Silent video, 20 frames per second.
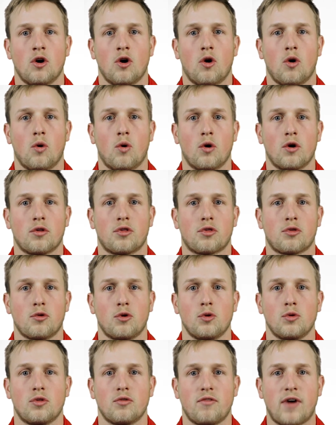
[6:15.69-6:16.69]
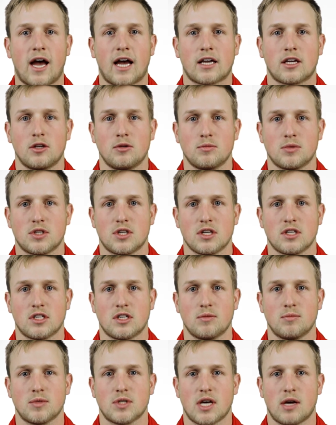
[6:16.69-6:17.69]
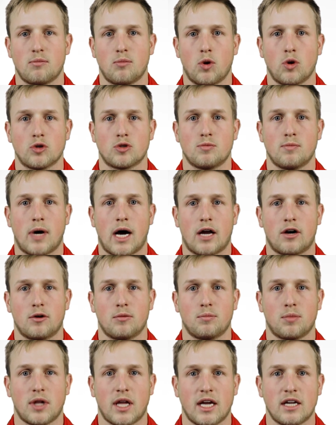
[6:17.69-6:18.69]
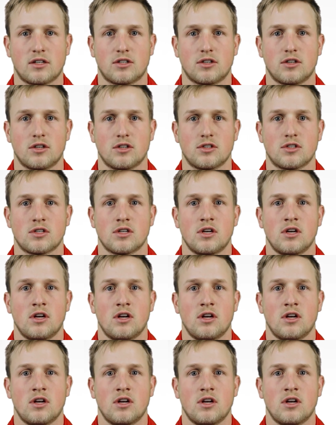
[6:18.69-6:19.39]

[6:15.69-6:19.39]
or through the vacuum systems on most modern planters,